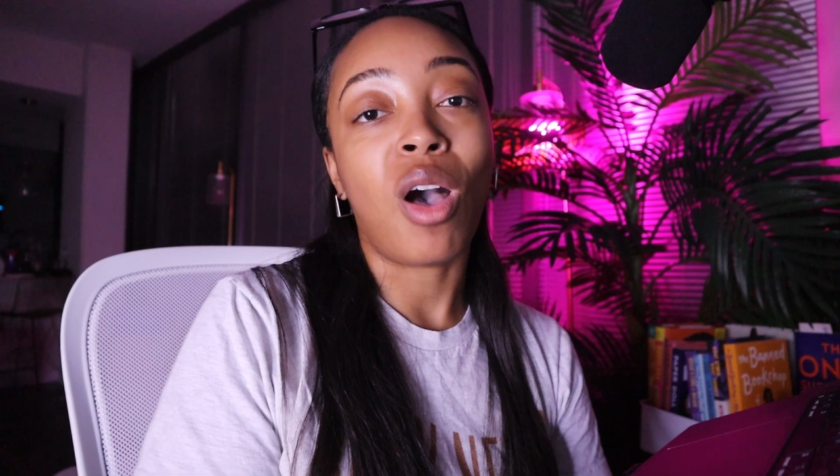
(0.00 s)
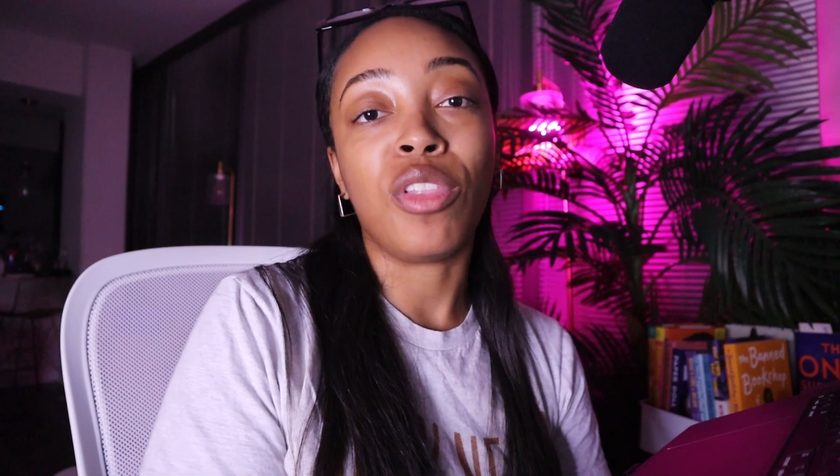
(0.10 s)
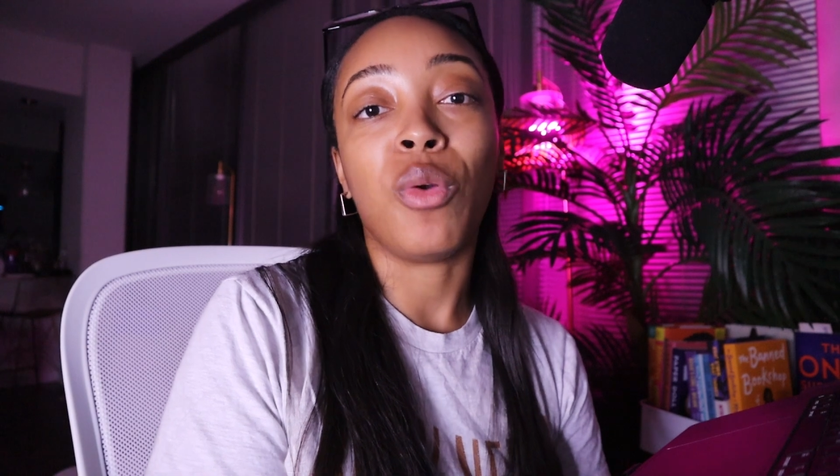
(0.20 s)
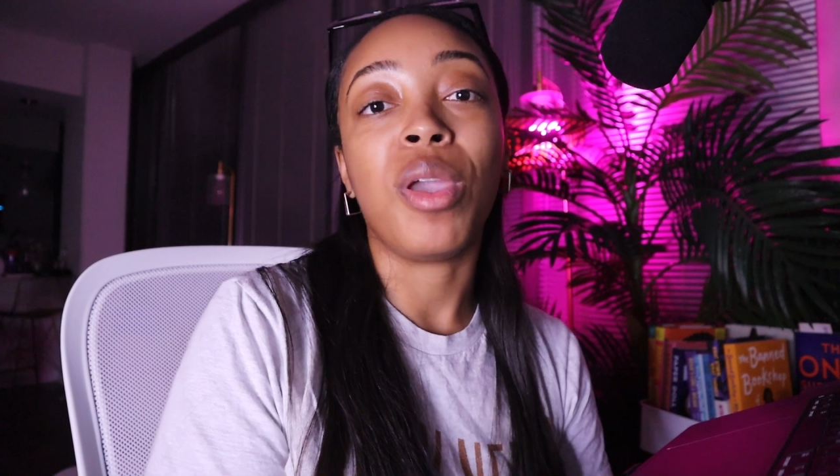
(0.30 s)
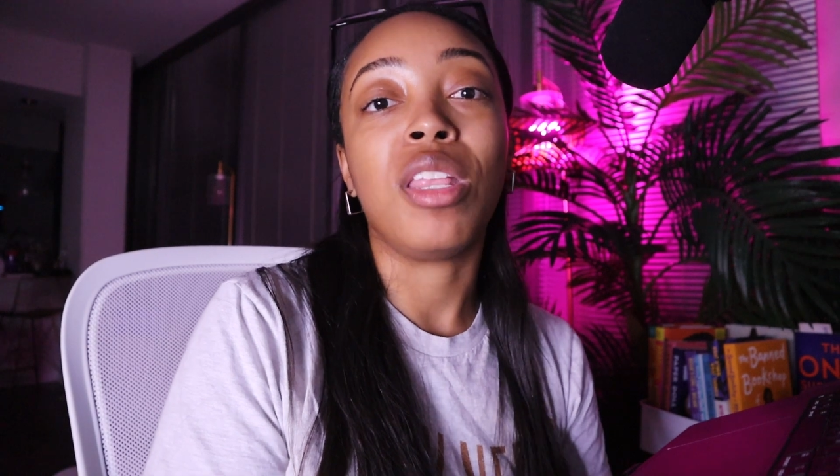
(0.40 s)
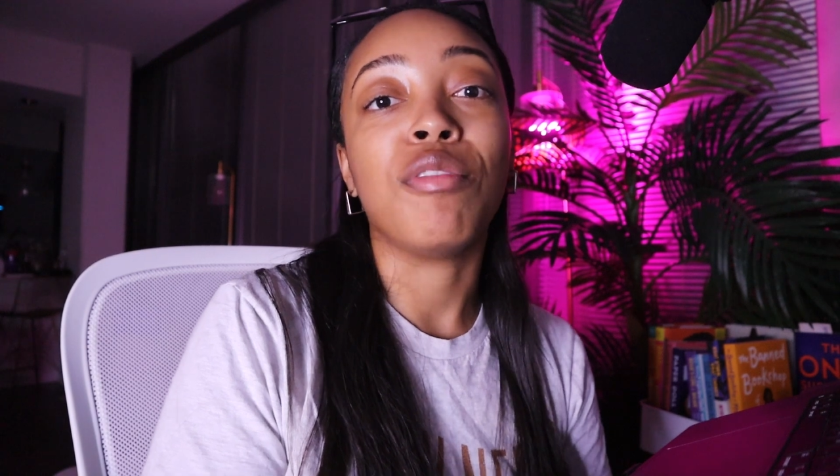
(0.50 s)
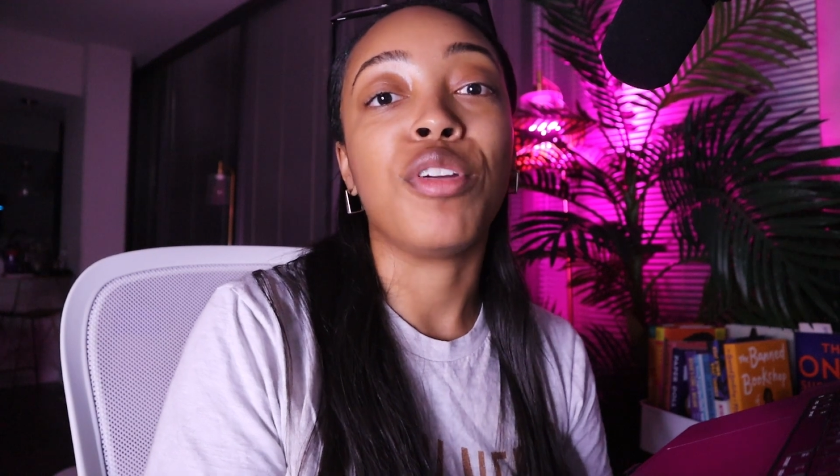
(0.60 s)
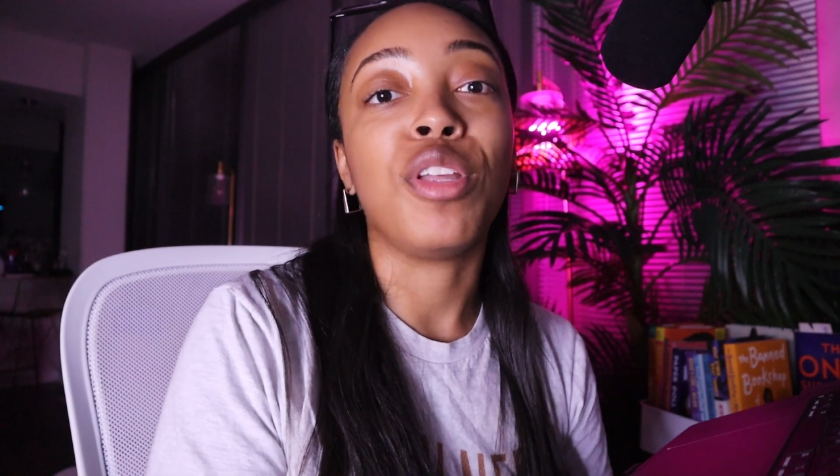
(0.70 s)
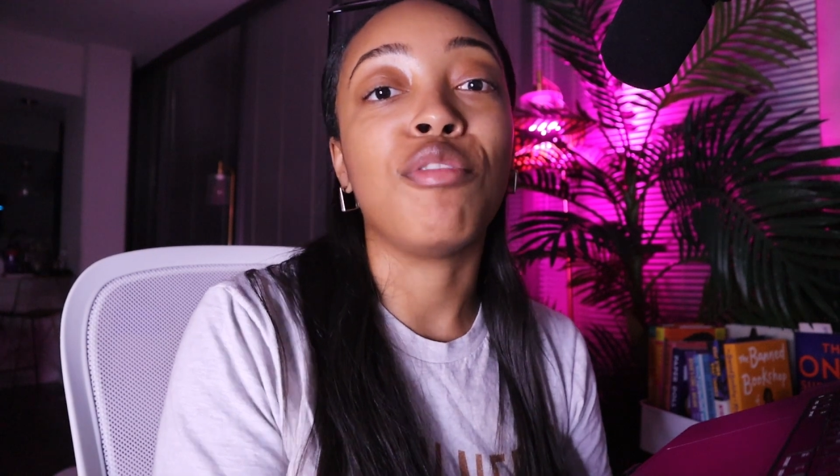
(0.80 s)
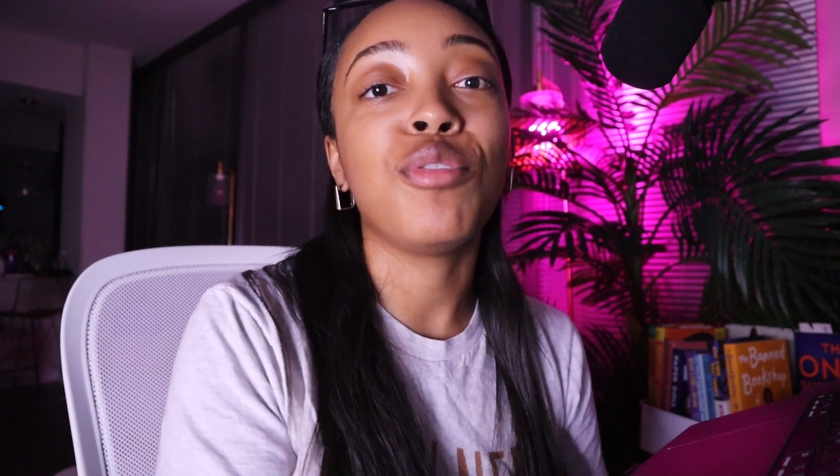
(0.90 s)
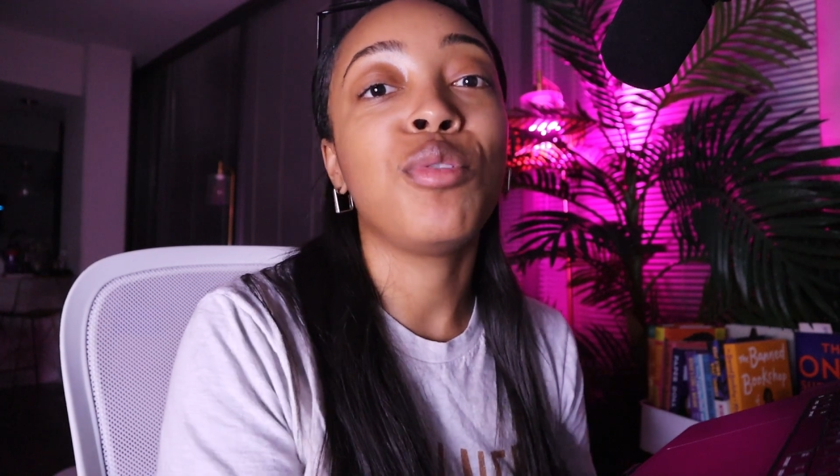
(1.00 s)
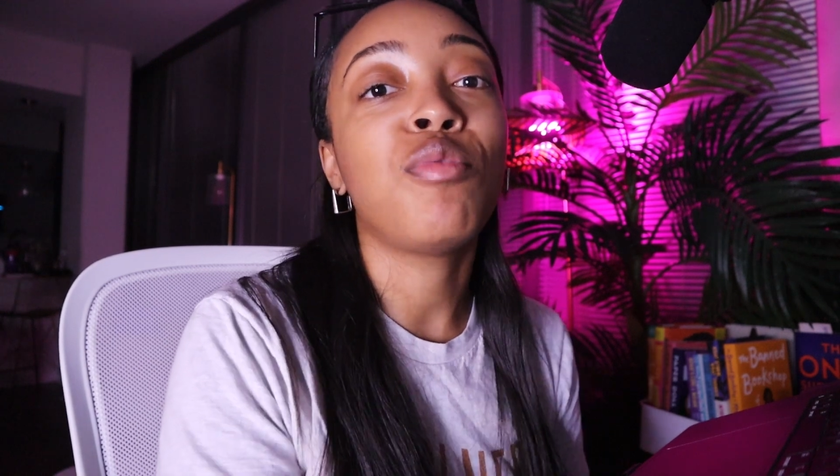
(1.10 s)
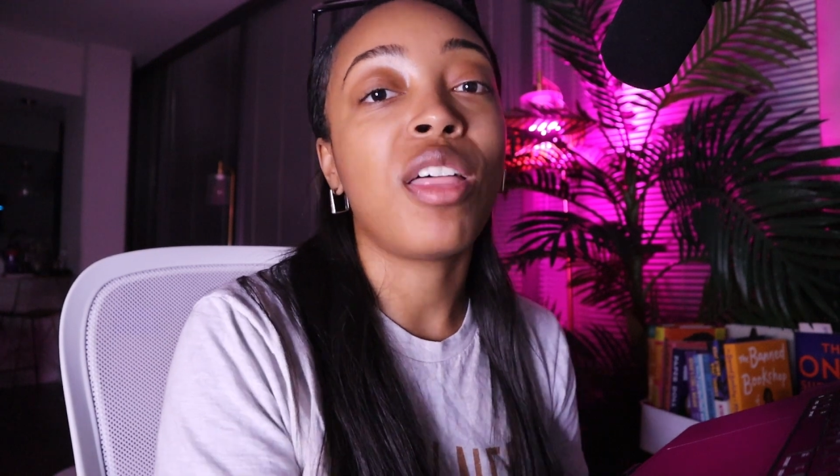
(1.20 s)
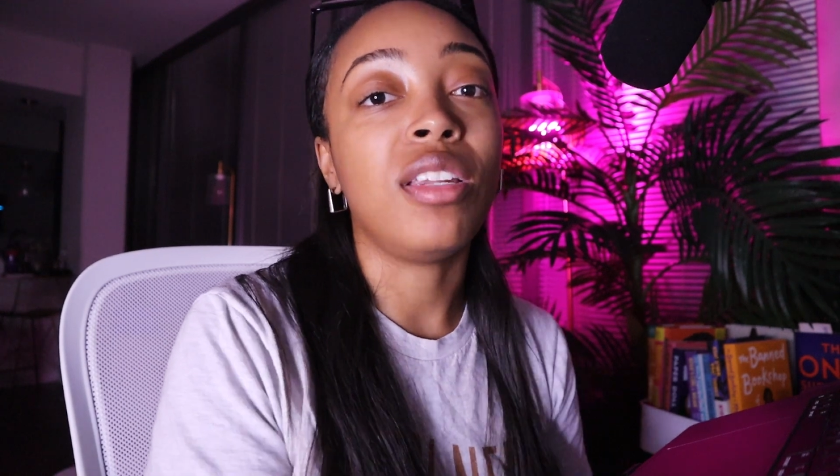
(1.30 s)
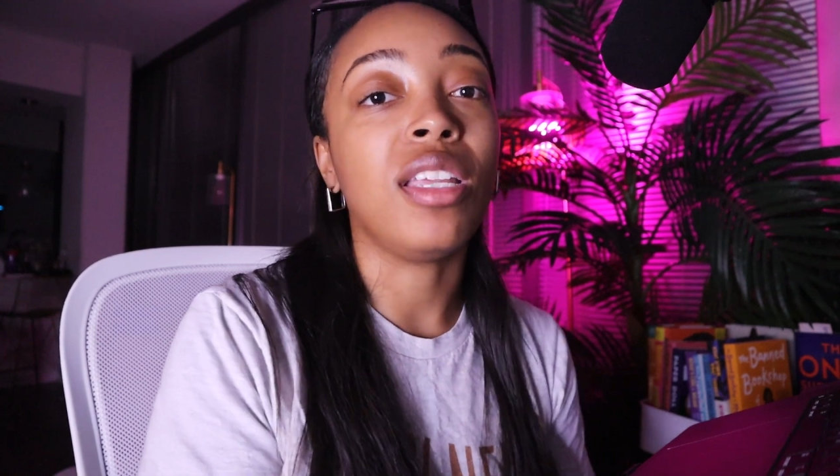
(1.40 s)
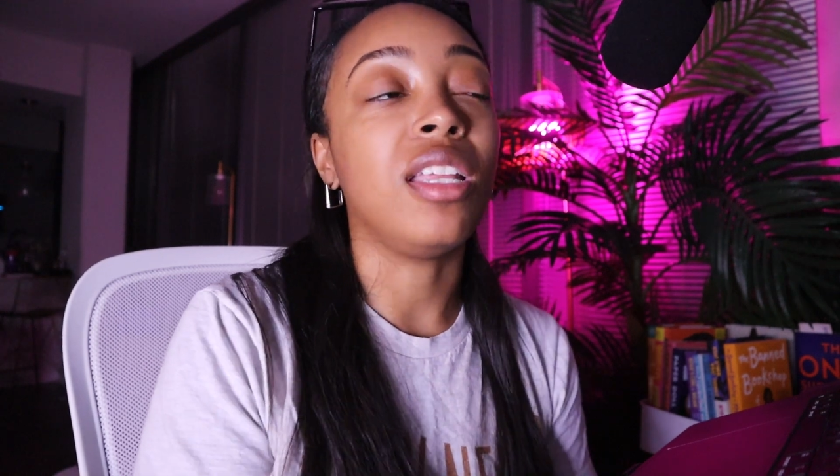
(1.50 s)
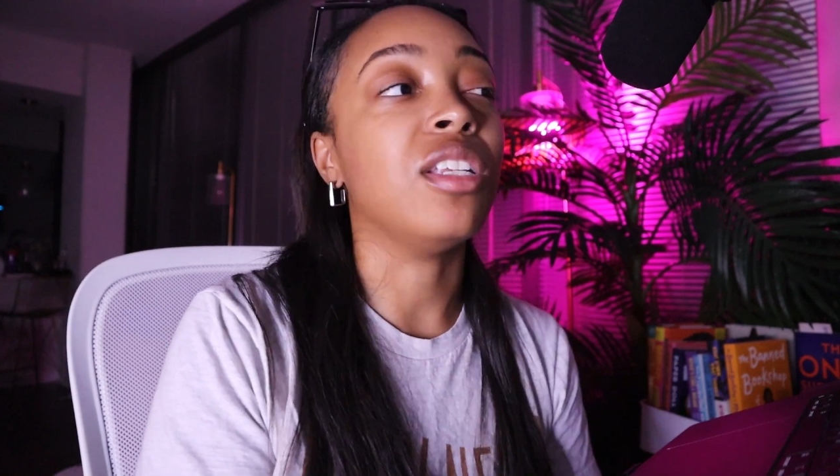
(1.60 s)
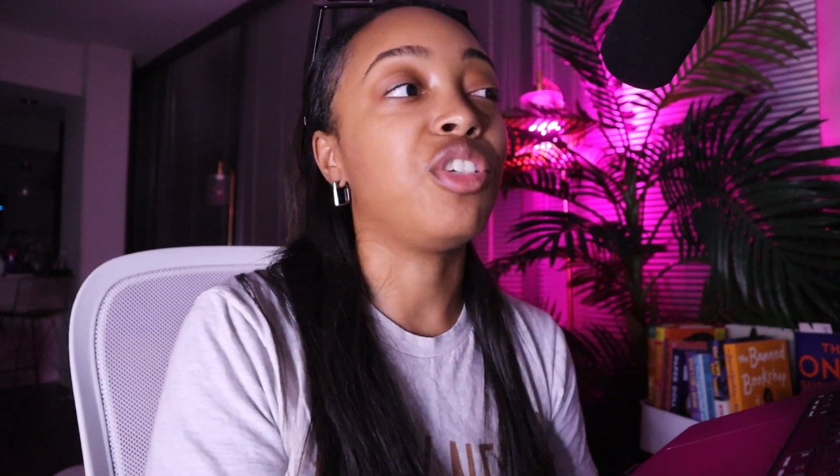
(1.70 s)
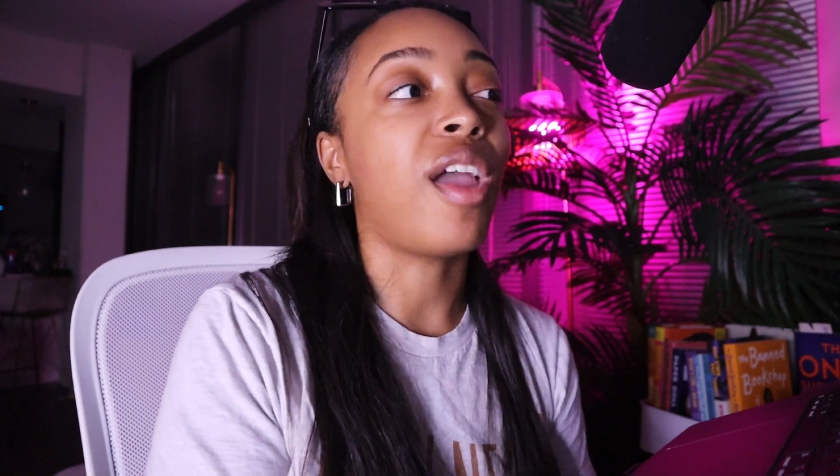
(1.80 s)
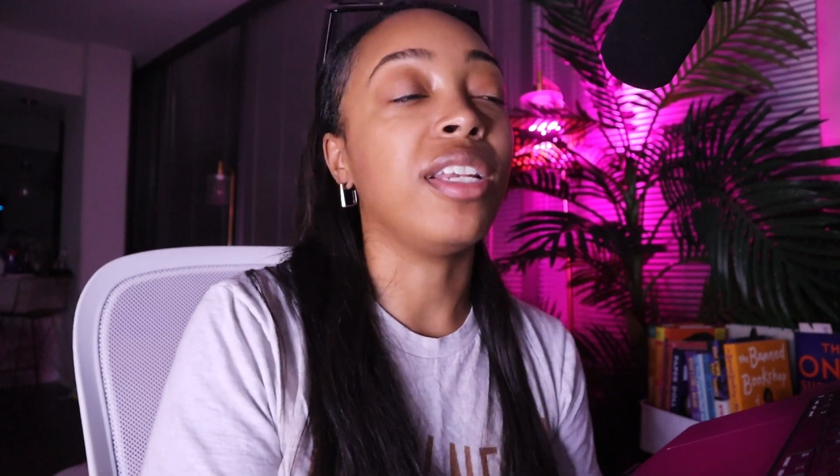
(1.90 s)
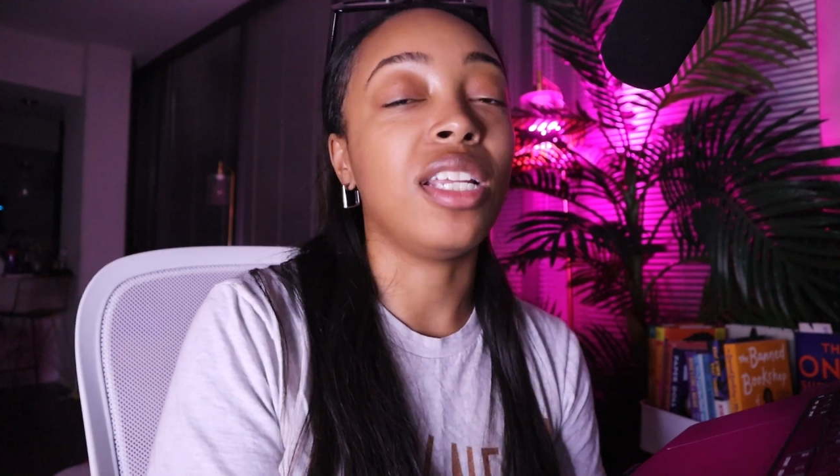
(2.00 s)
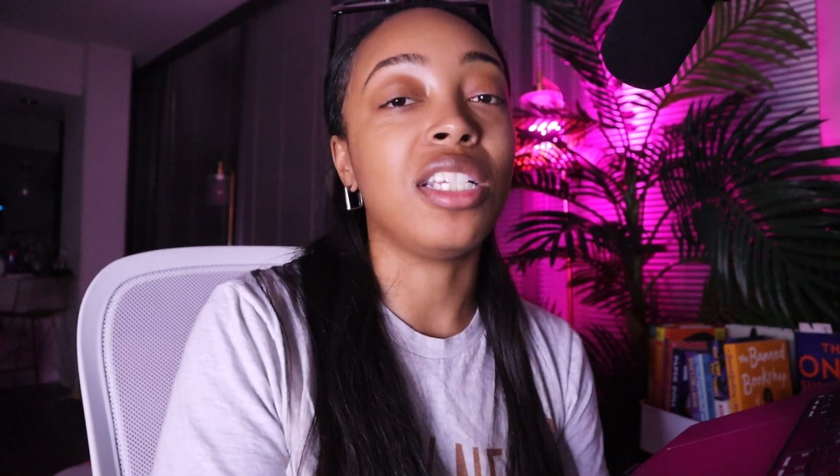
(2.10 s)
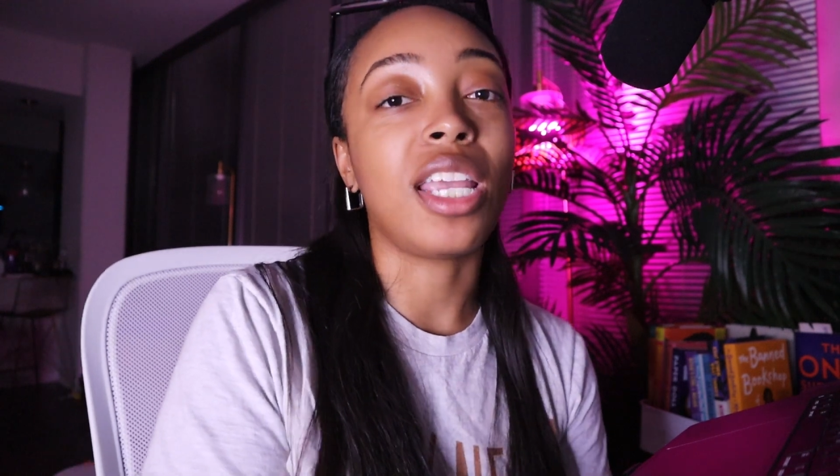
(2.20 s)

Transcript: while they're waiting for their food rather than getting distracted and